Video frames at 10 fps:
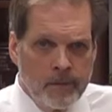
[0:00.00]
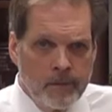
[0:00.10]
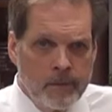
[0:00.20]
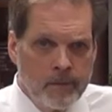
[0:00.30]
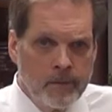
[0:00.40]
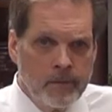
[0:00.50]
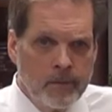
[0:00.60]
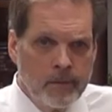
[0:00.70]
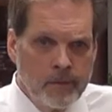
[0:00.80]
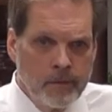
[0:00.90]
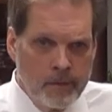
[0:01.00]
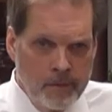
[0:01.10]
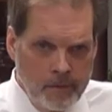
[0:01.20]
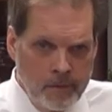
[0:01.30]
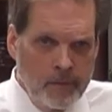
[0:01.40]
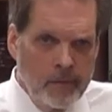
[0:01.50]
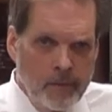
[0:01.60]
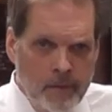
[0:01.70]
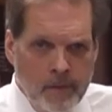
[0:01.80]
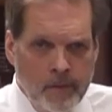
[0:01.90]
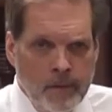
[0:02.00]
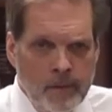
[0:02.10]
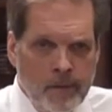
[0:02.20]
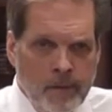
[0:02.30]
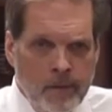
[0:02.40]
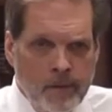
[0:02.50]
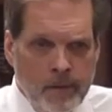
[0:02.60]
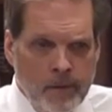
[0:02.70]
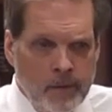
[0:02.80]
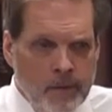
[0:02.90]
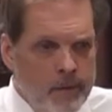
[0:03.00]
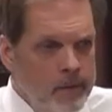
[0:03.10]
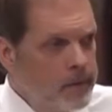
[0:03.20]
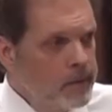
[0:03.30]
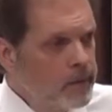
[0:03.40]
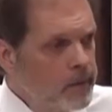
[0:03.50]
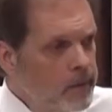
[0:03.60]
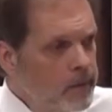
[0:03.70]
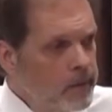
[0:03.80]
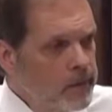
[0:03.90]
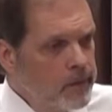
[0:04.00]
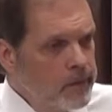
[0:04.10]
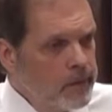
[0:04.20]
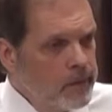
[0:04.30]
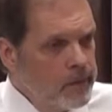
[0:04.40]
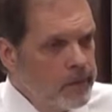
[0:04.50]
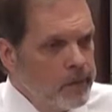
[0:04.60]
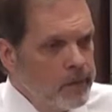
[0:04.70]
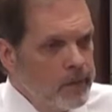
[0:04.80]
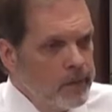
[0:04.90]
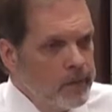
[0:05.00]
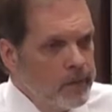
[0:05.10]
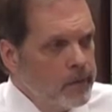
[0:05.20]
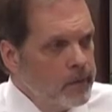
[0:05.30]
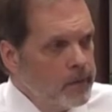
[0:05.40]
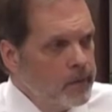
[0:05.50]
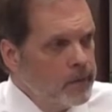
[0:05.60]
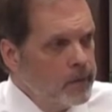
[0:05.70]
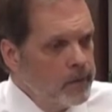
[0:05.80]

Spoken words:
(not speaking)